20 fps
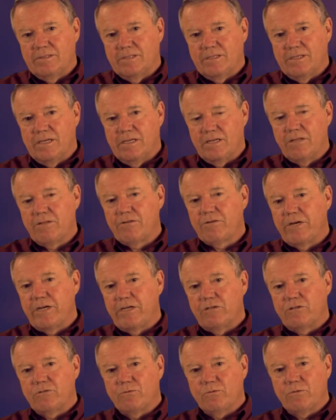Another
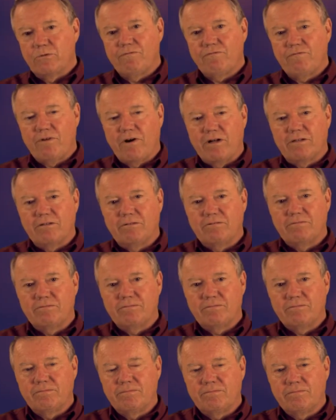angel will follow
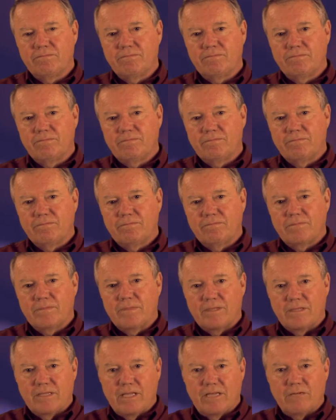
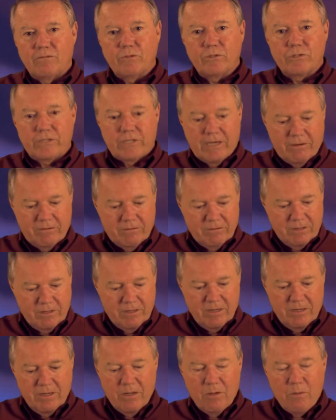and will shout,
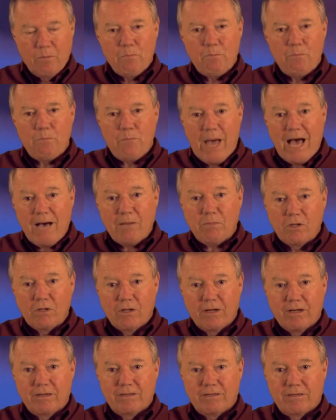
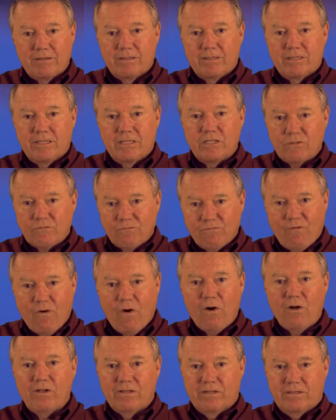"Babylon is
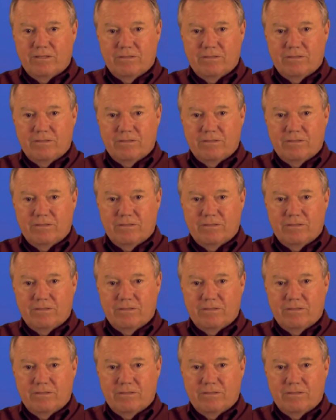fallen.